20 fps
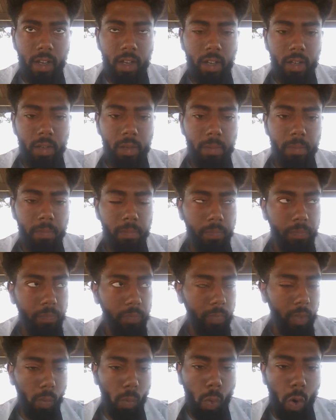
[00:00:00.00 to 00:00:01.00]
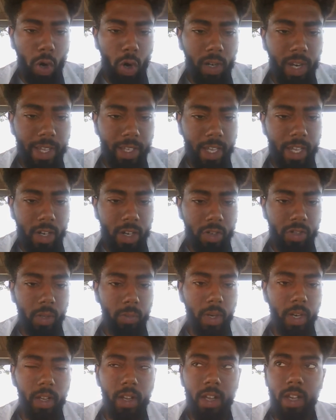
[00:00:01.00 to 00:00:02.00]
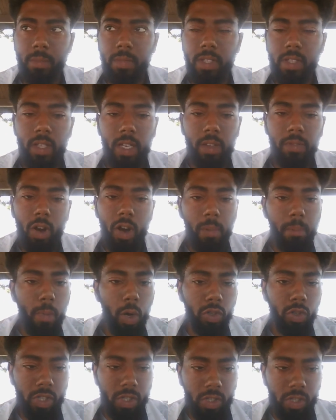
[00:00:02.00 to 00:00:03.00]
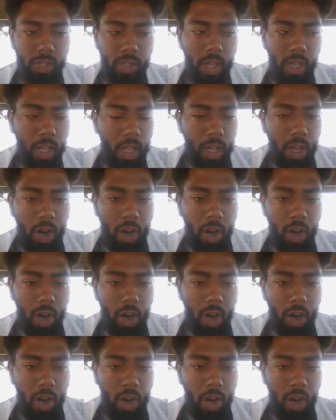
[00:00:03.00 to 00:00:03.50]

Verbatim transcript: um, warlike energy when it comes to if our emotions